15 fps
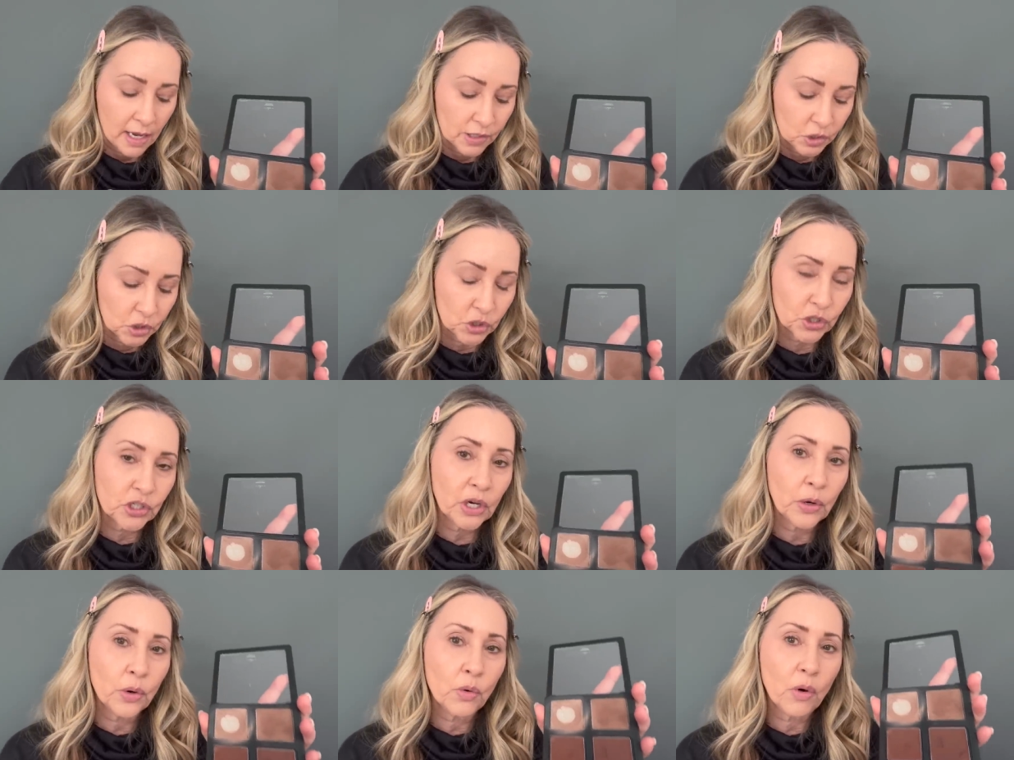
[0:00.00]

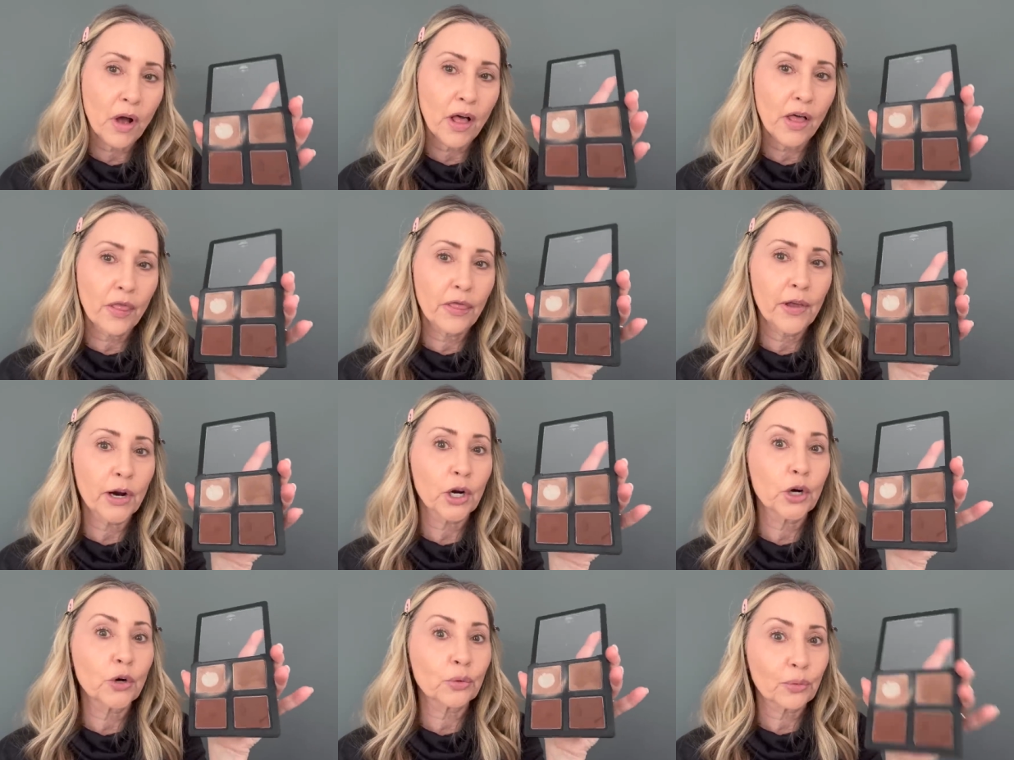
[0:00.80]
So they're
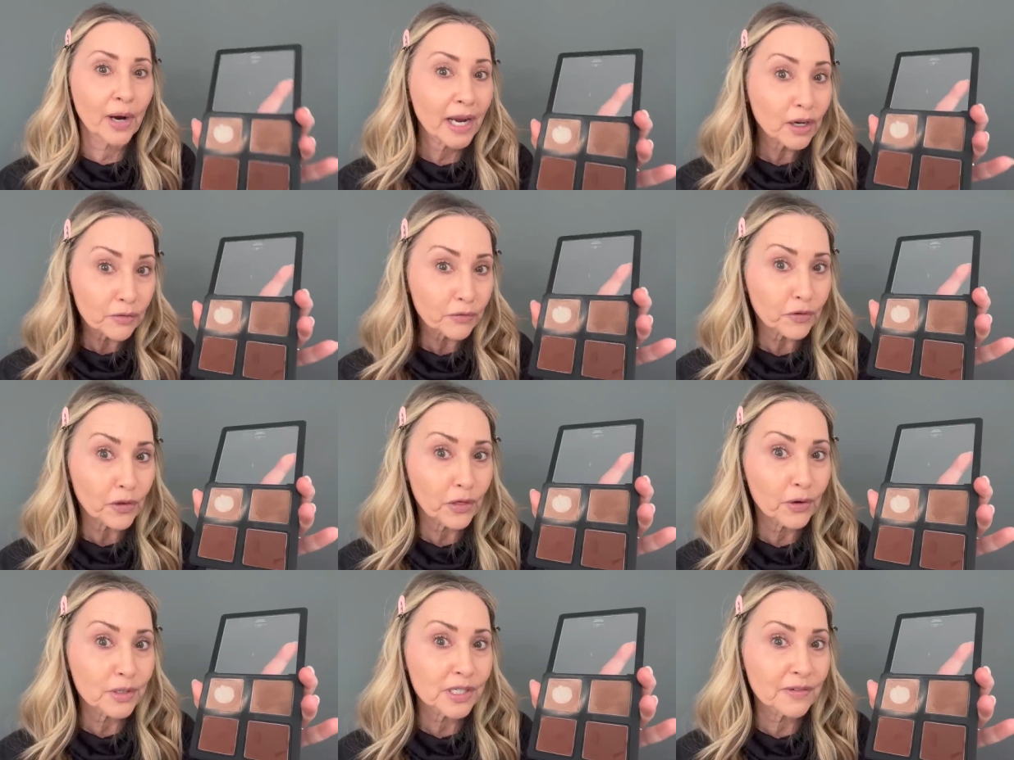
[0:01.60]
great for
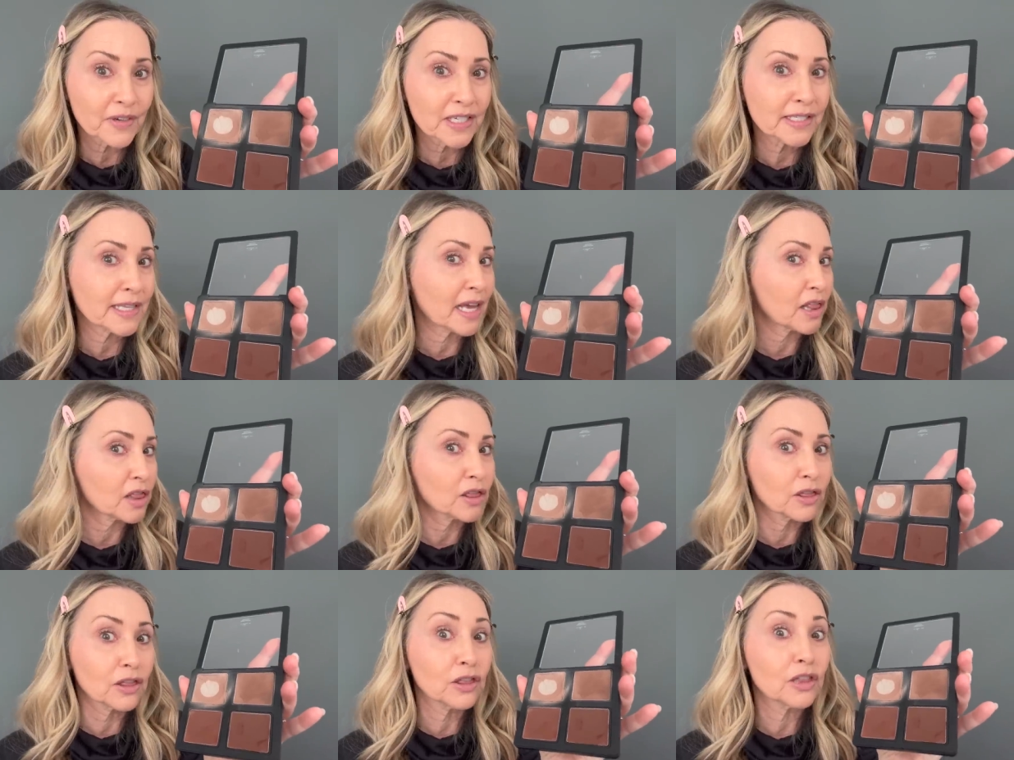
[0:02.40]
those of us that
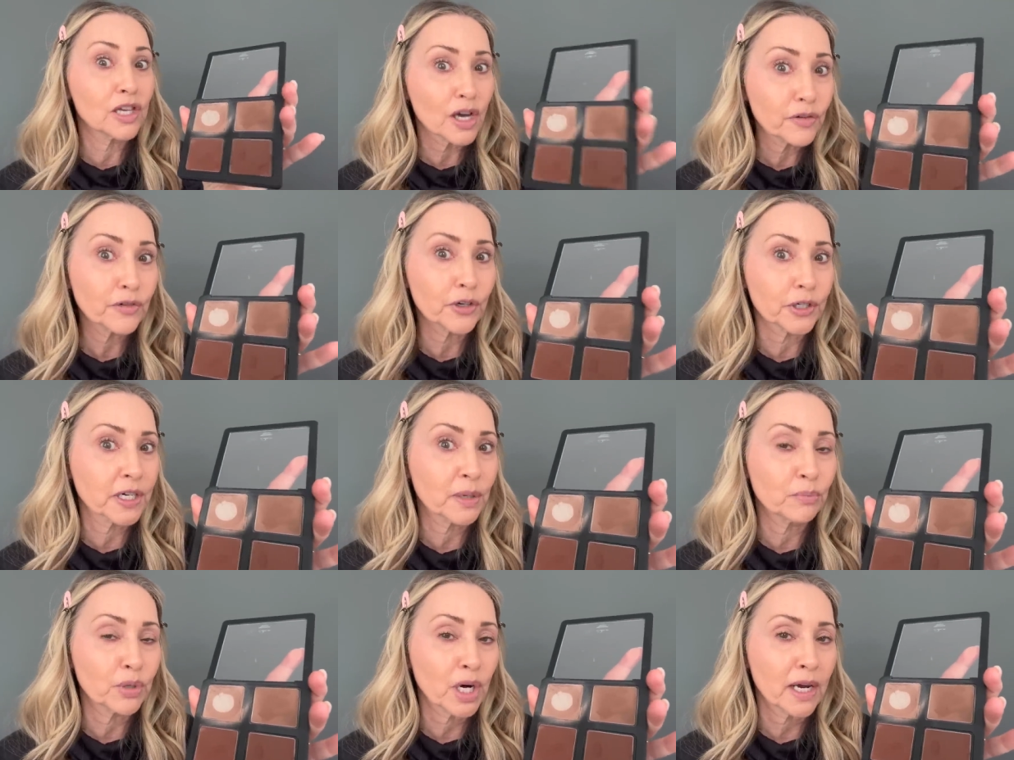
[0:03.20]
love
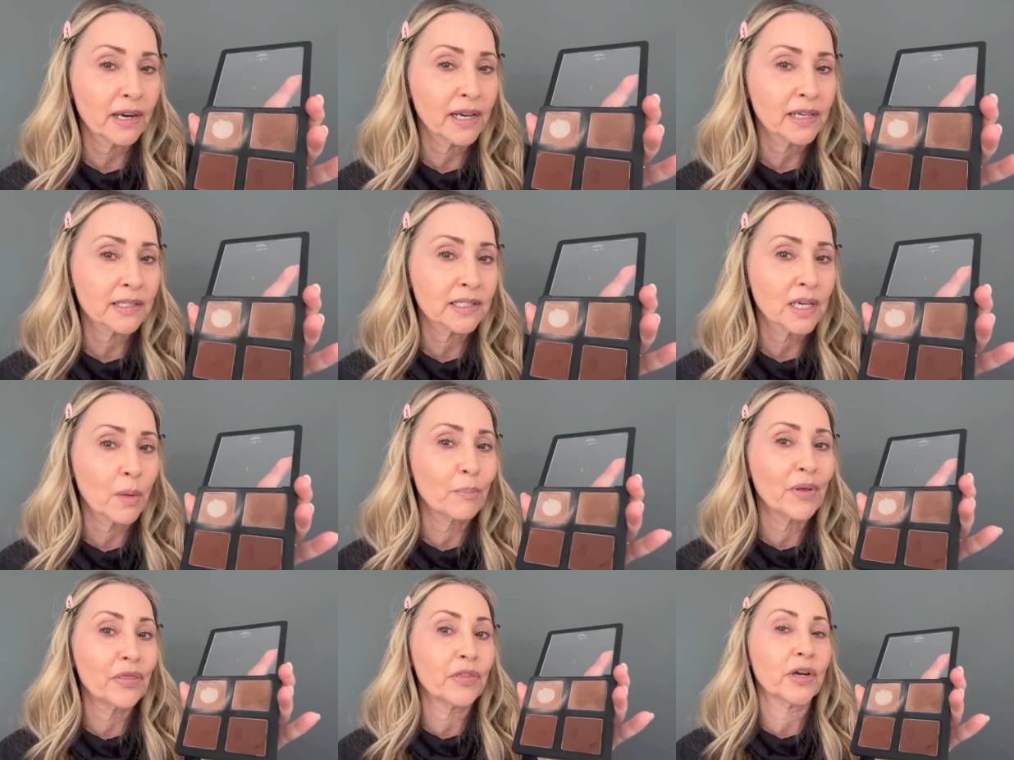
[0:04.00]
cream products,
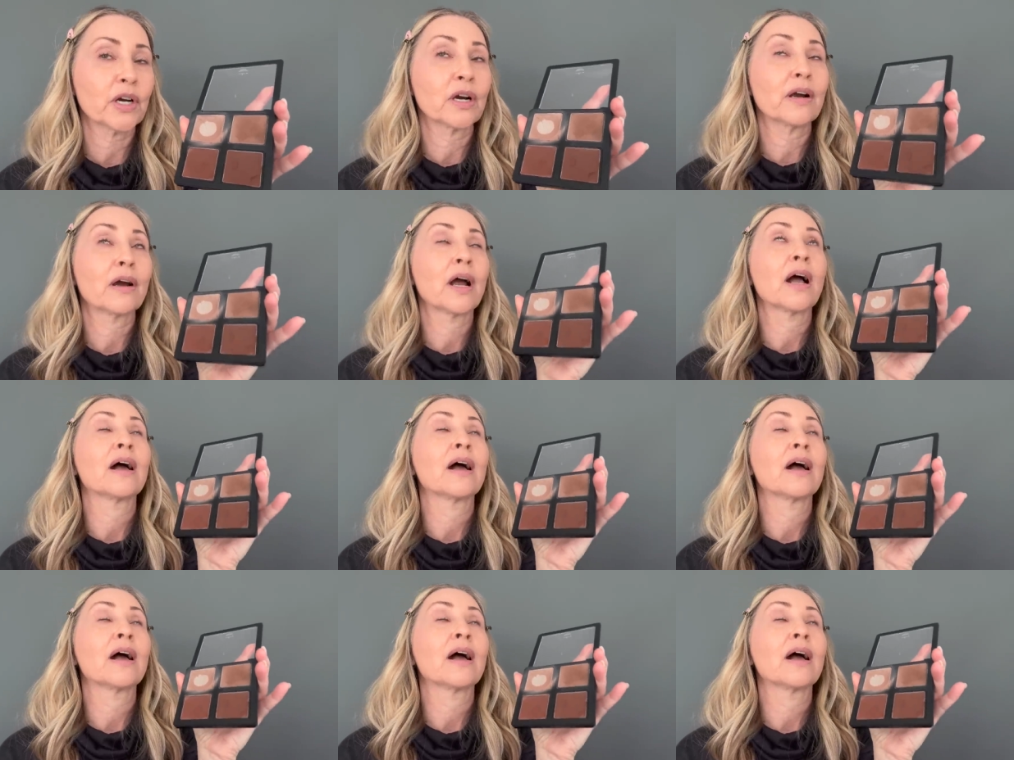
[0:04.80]
but they're